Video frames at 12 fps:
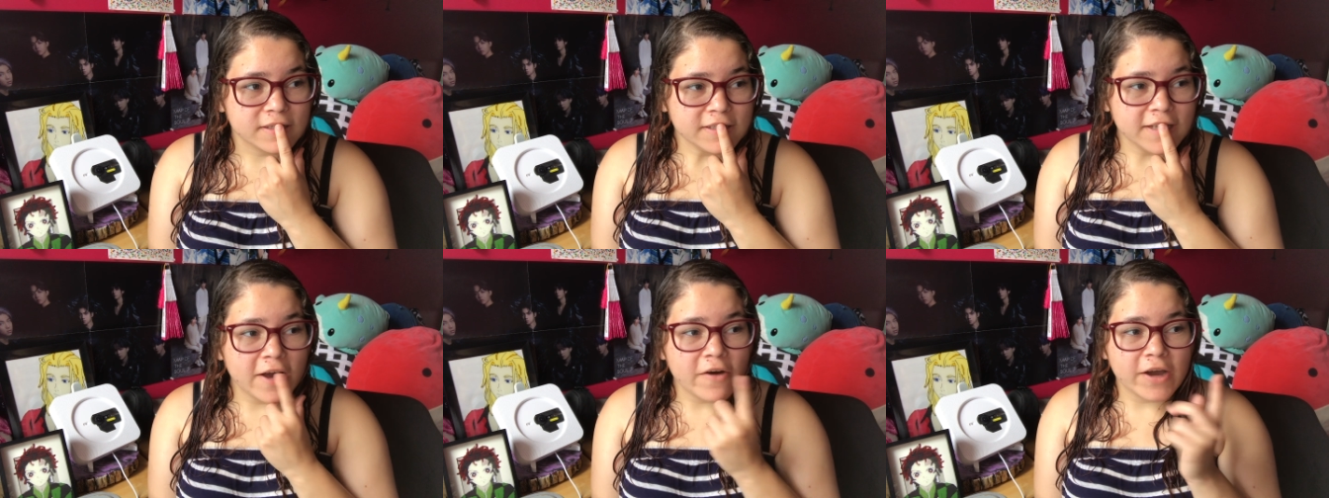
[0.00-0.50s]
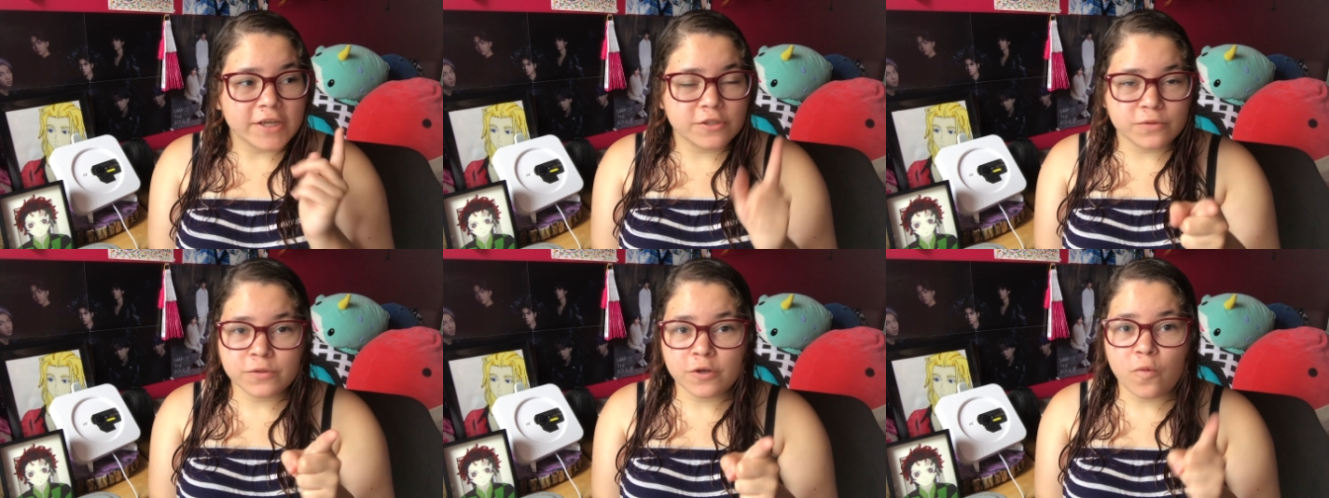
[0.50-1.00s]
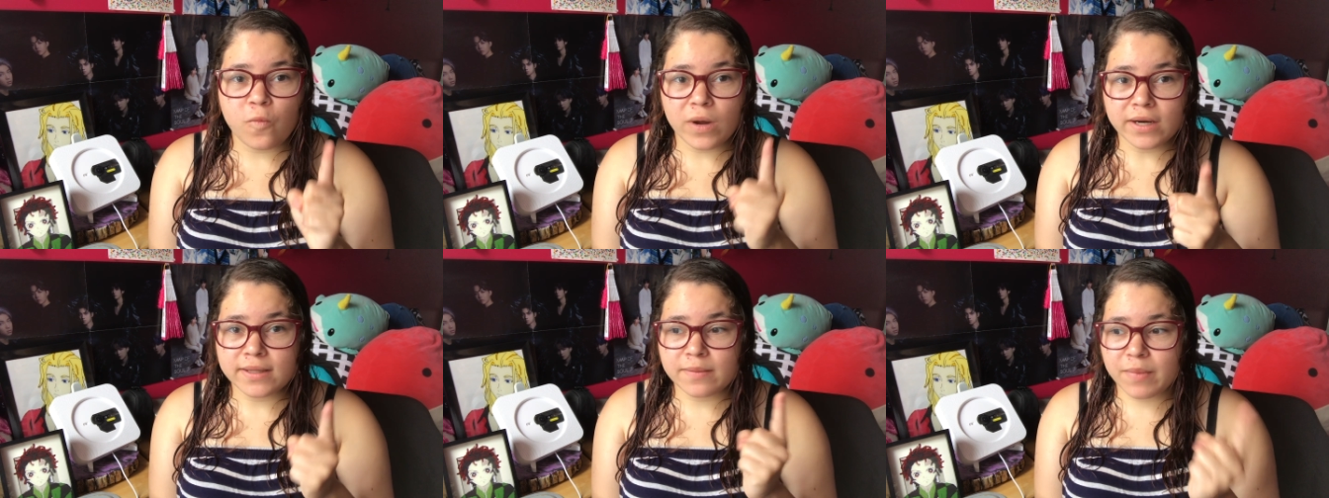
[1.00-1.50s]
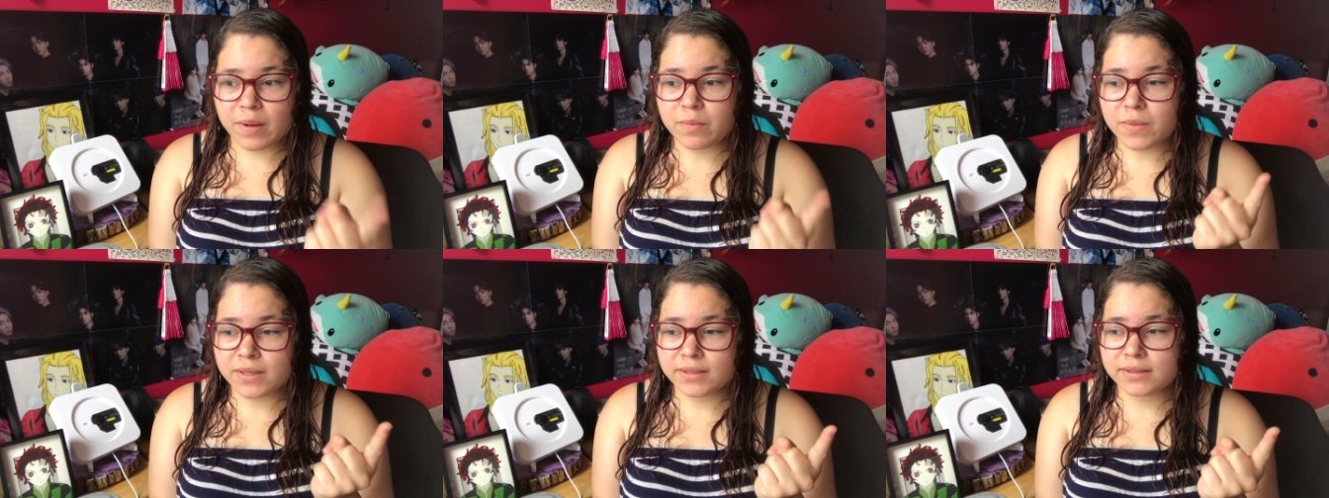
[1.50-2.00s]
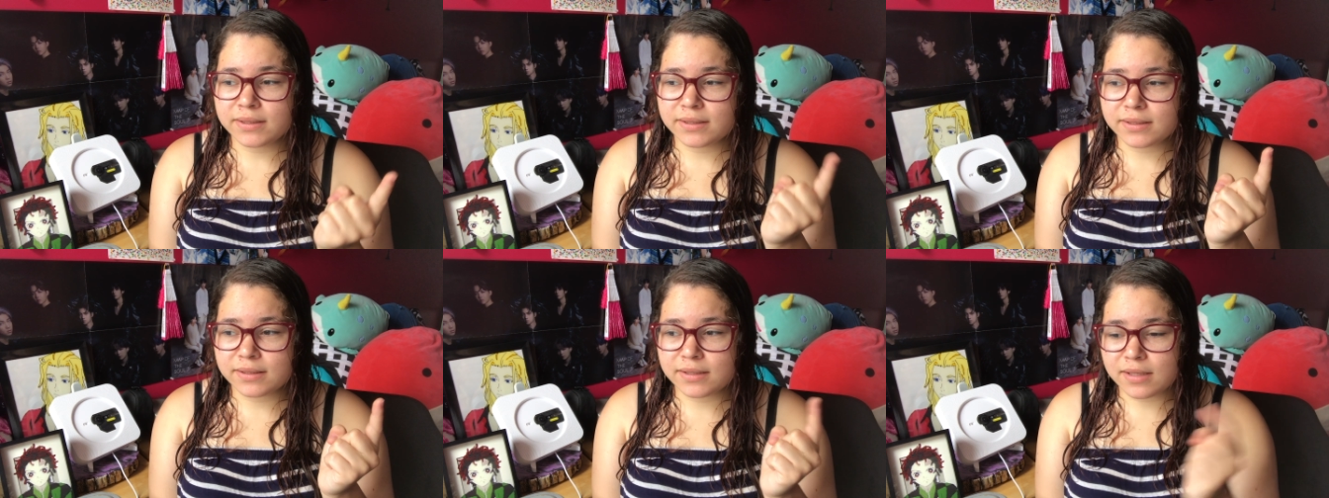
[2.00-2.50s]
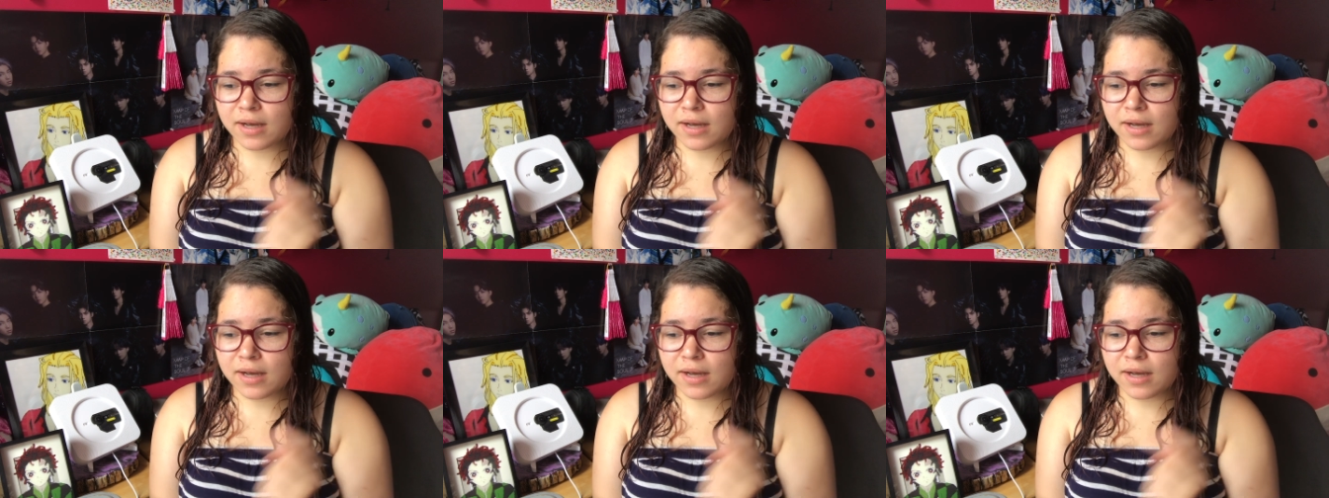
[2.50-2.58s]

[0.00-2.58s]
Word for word: Now, I do know one of the members,